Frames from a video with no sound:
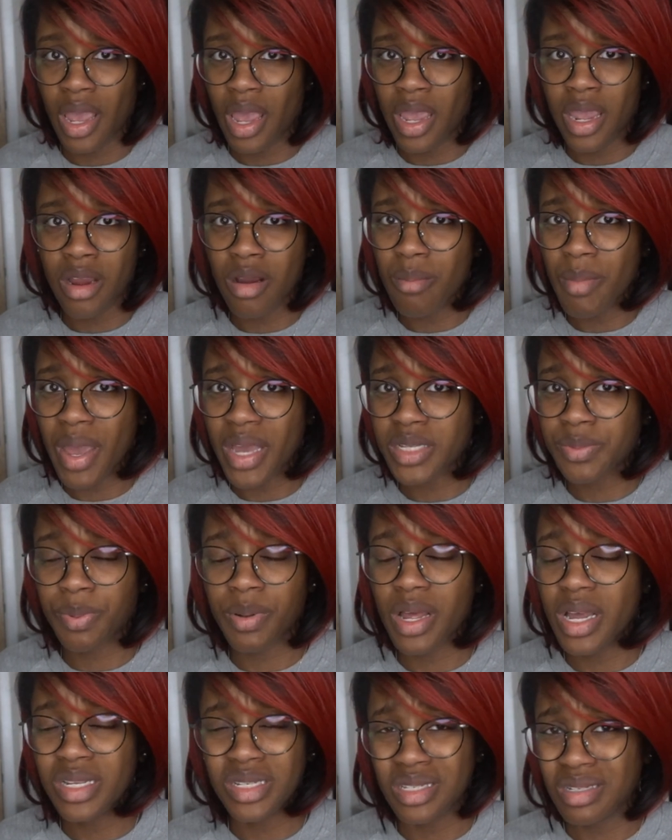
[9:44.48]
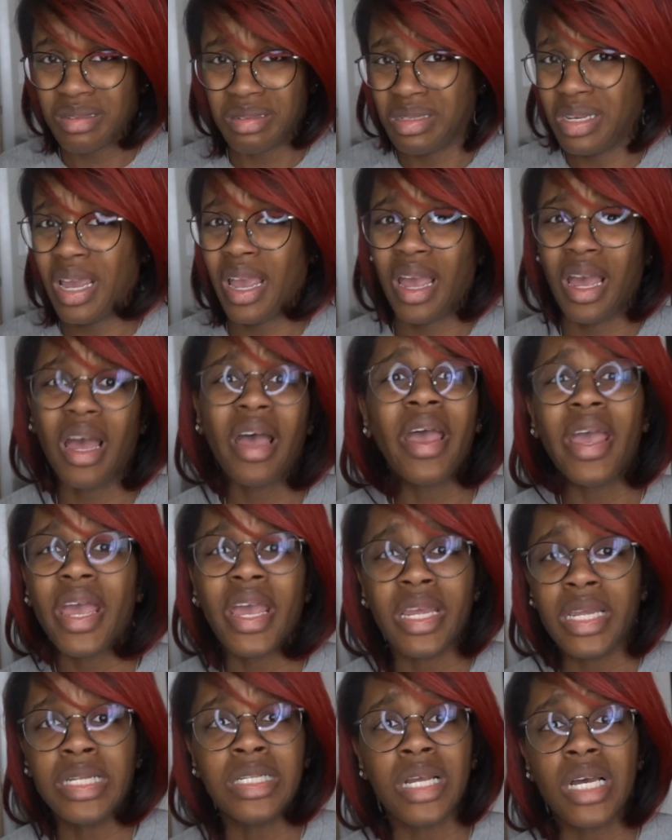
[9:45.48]
Air Max Plus.
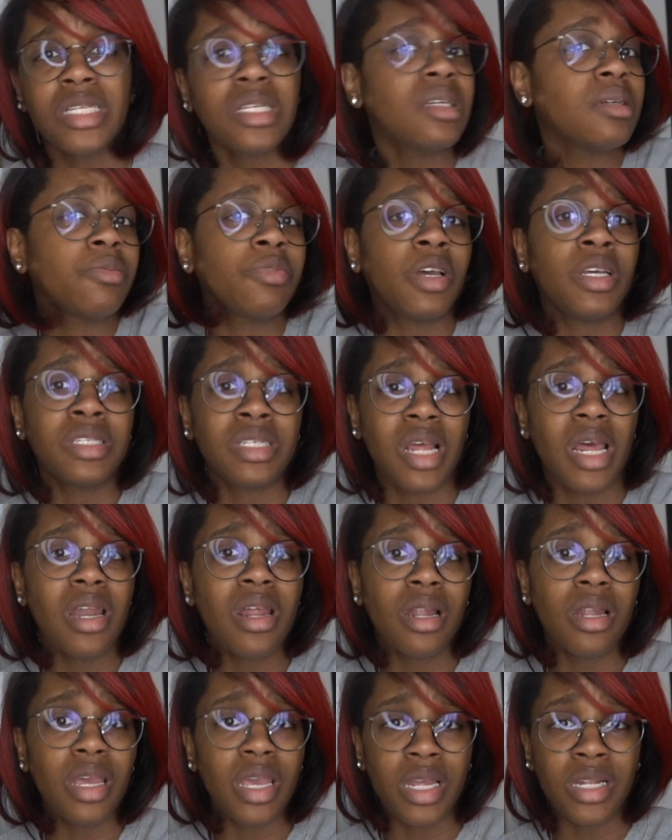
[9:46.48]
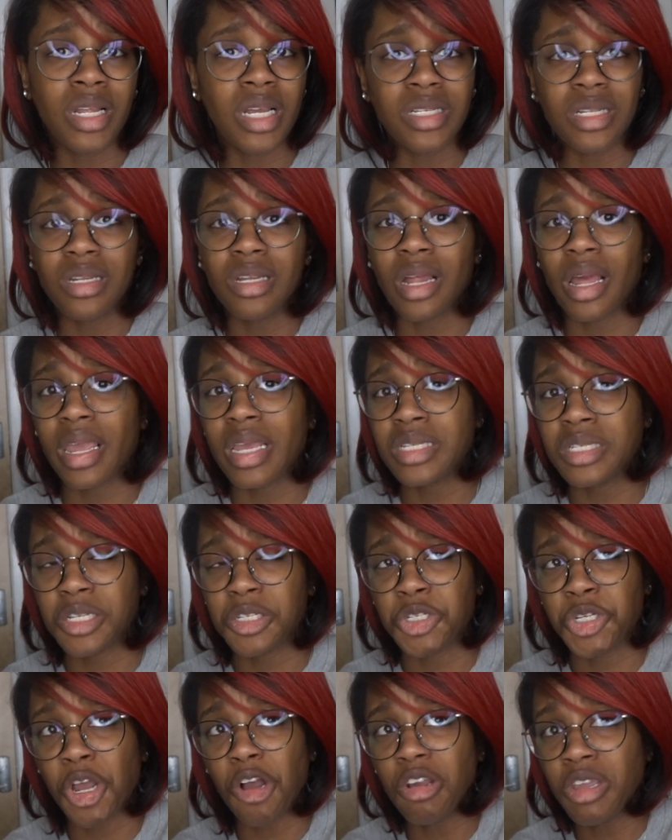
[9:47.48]
It doesn't, aesthetically, it doesn't look like, it's a
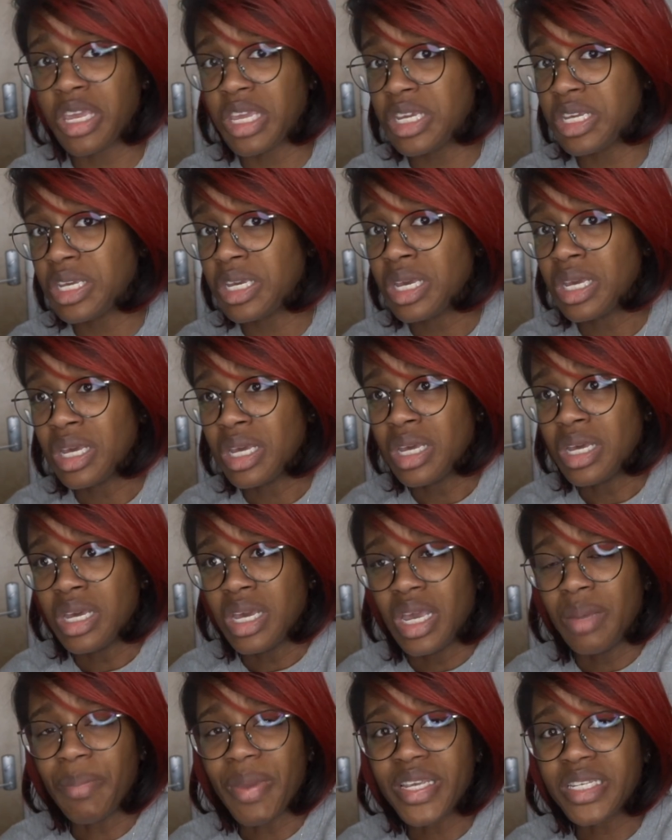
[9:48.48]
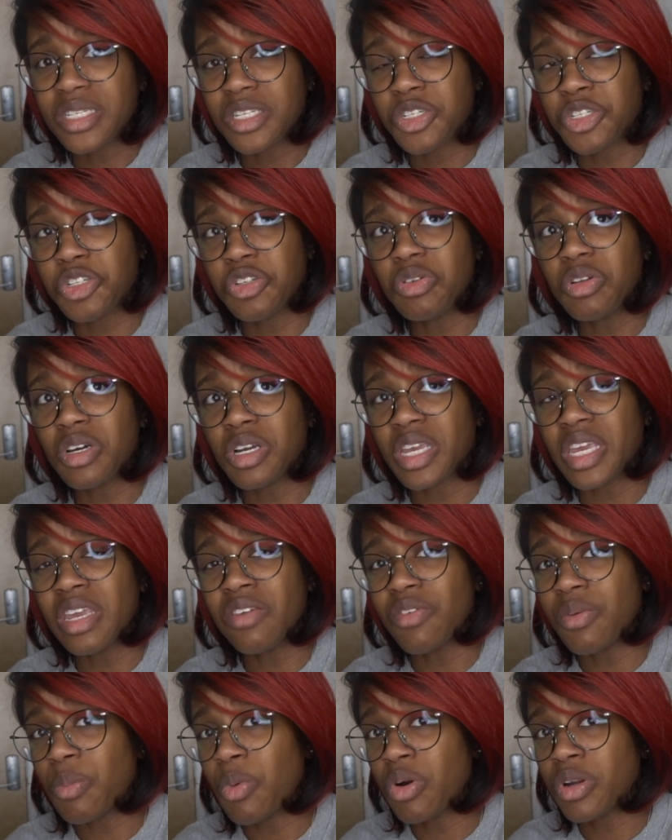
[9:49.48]
chunky, it makes the shoe look
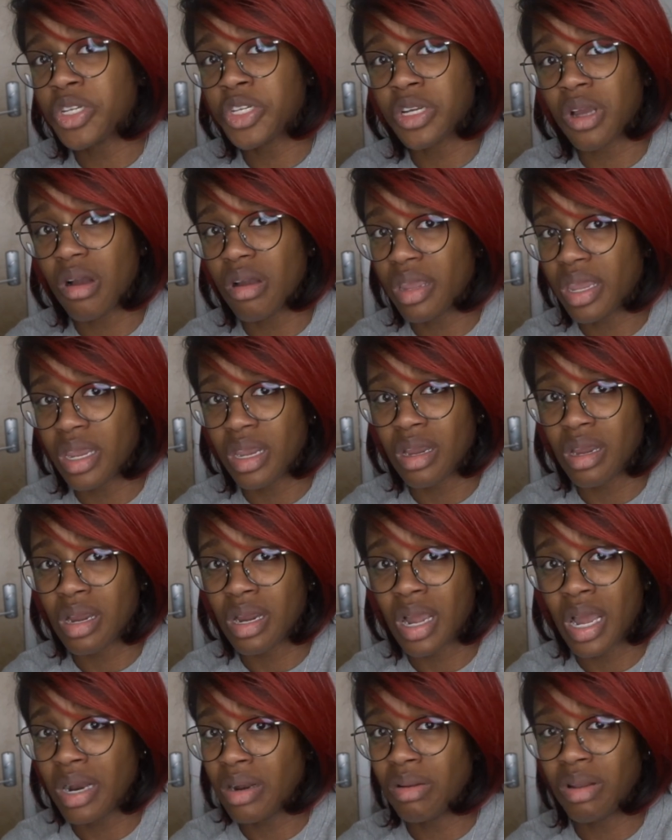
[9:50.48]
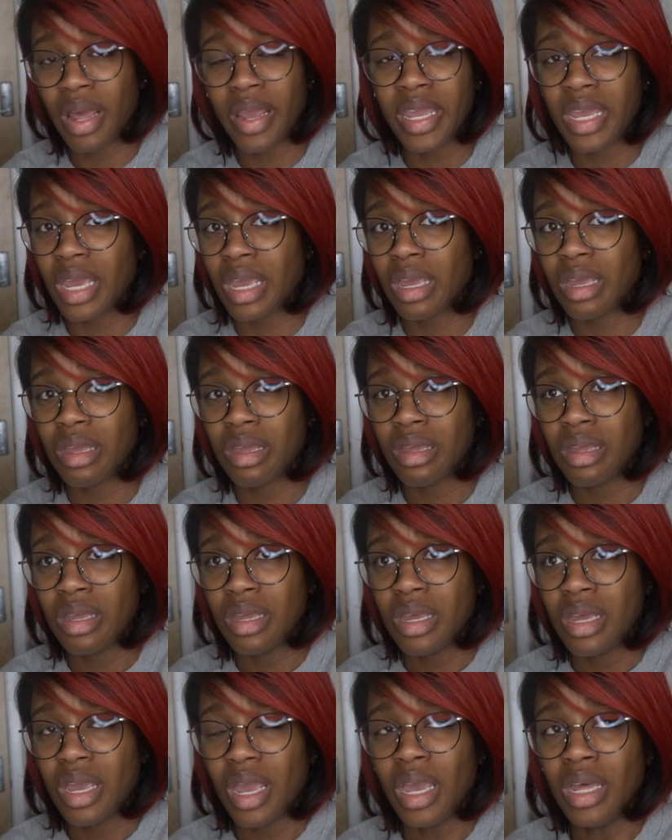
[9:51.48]
even more chunkier. I don't like it.
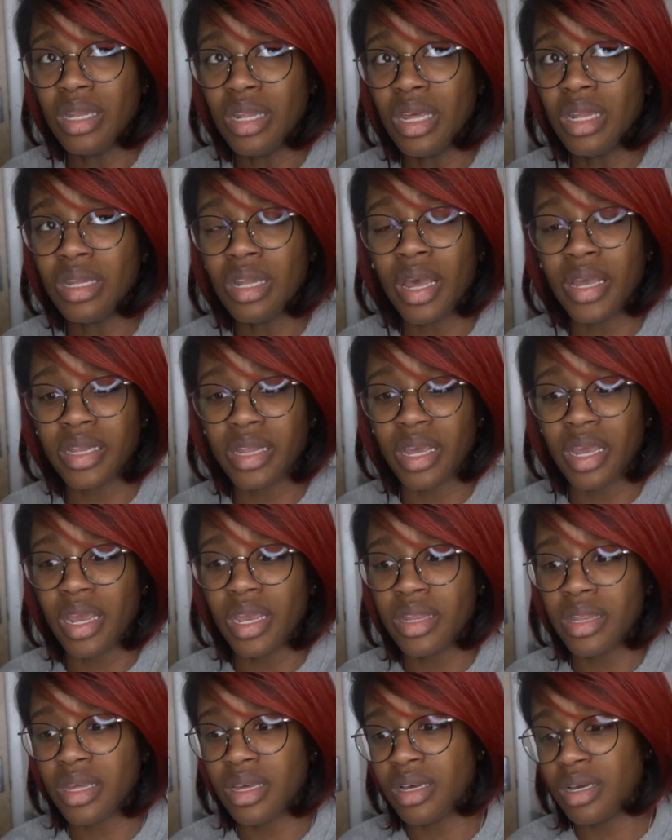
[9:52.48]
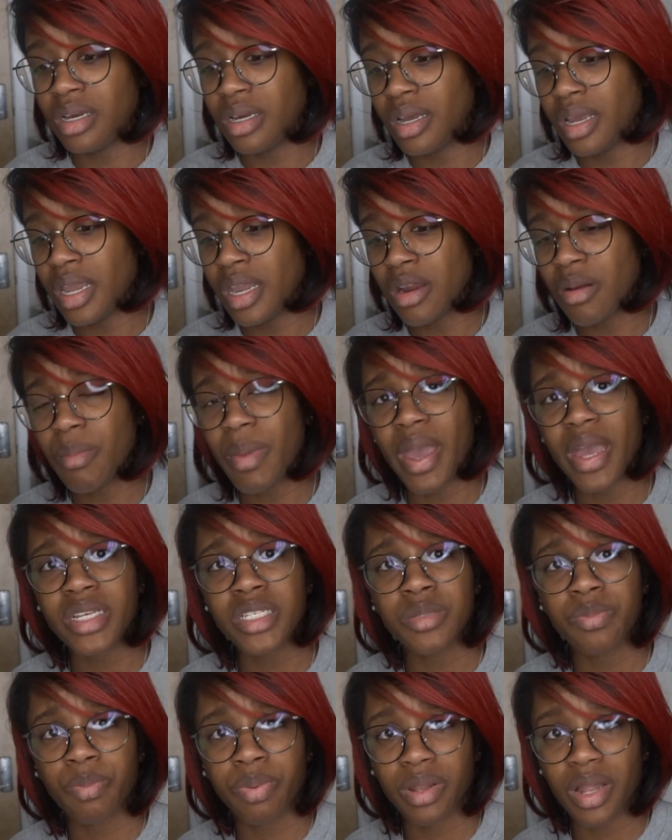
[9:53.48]
And then like the Air
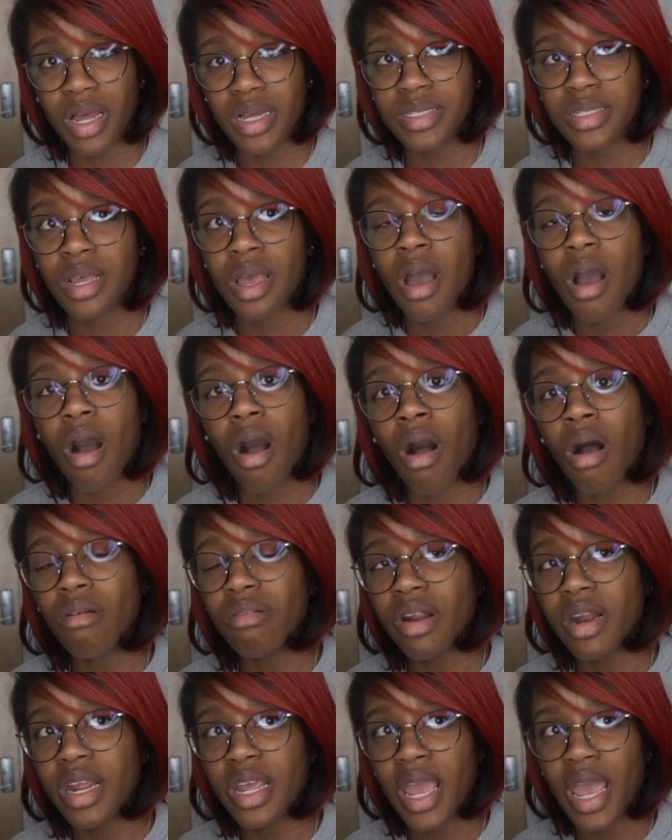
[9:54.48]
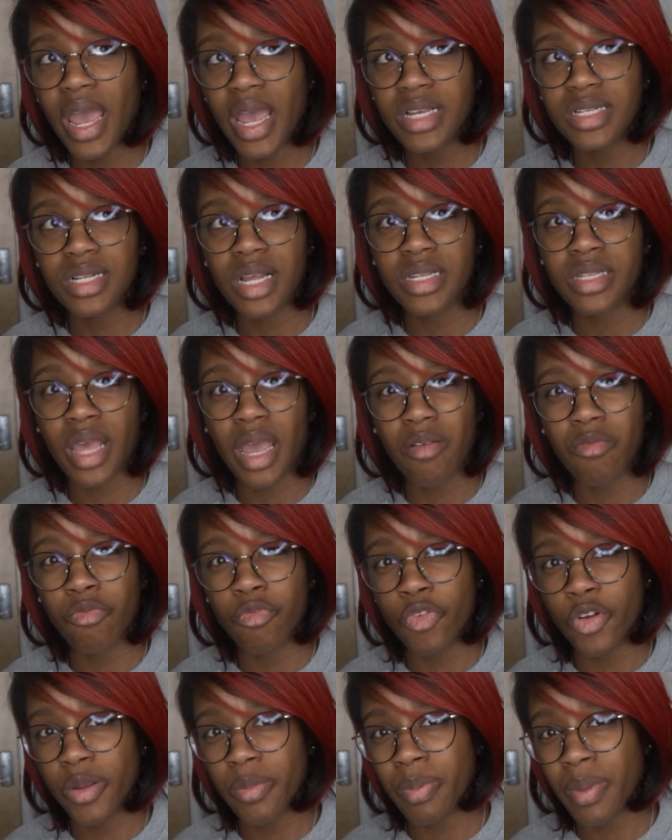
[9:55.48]
Max Plus already has like that
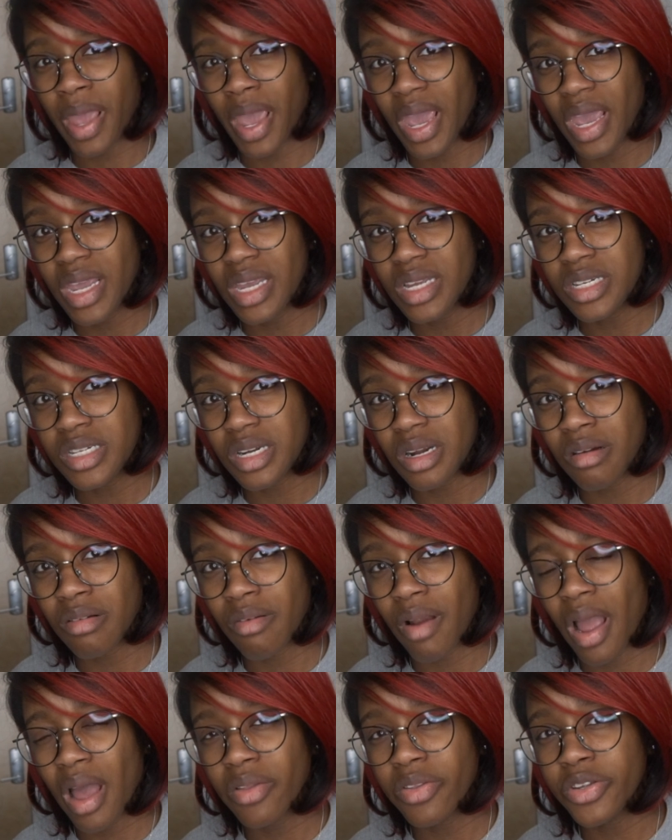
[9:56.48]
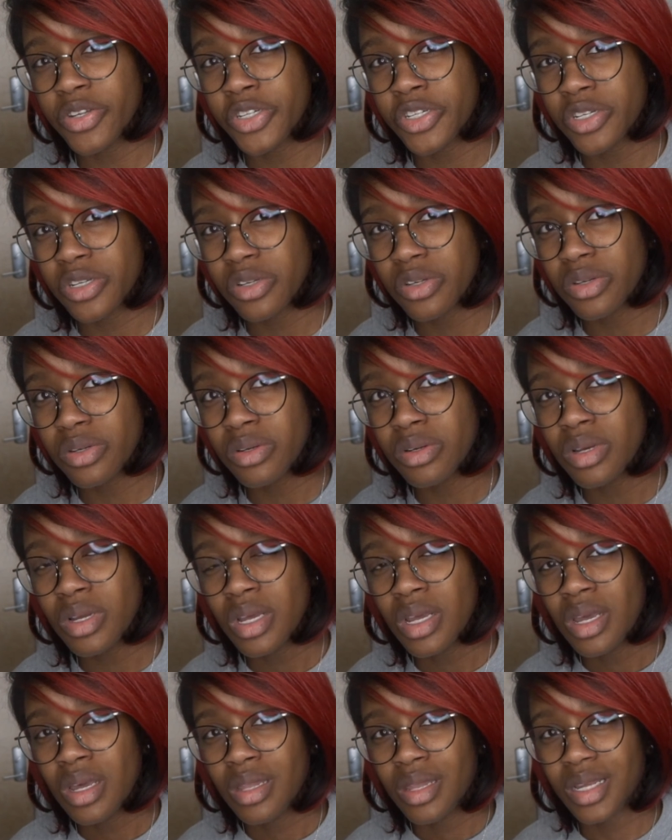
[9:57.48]
rib cage around the shoe
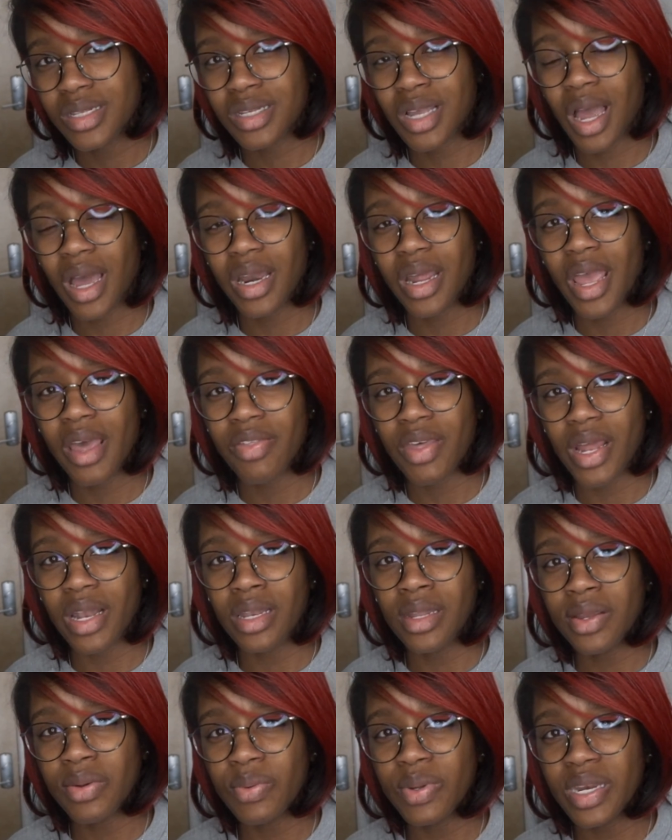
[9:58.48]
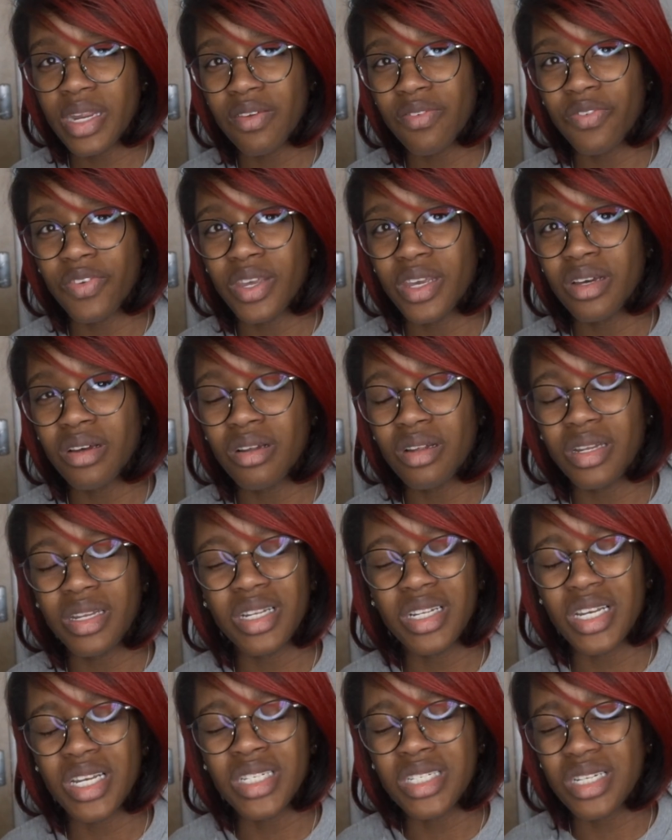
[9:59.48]
that's kind of had that liquidy feel, and
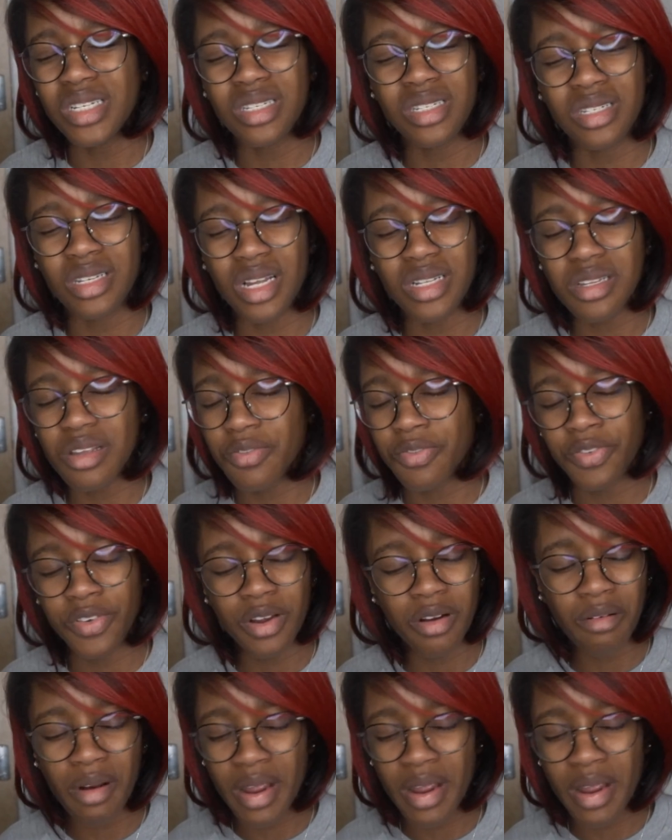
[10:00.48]
it just doesn't feel